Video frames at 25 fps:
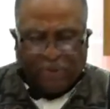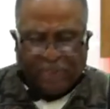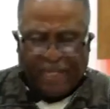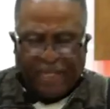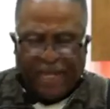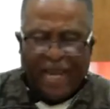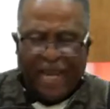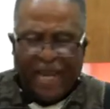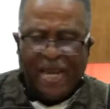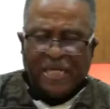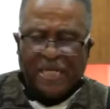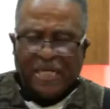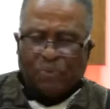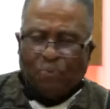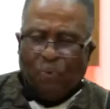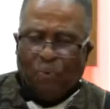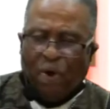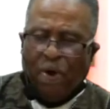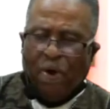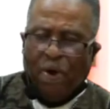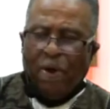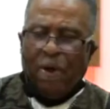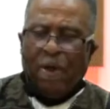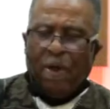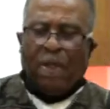These
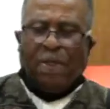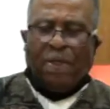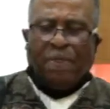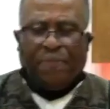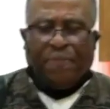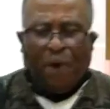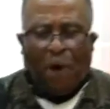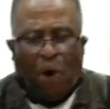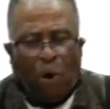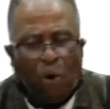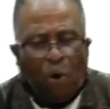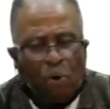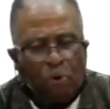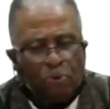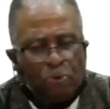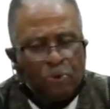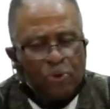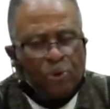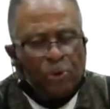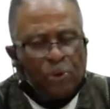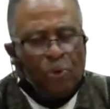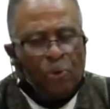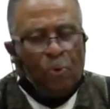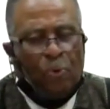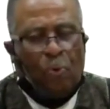were those
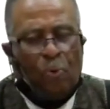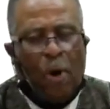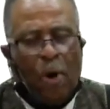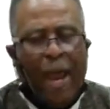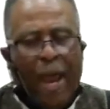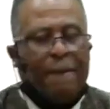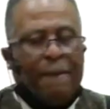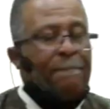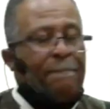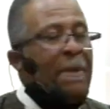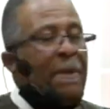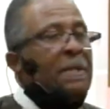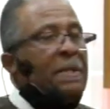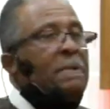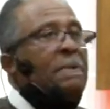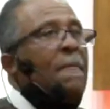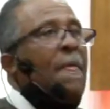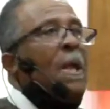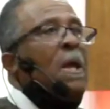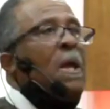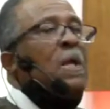who had been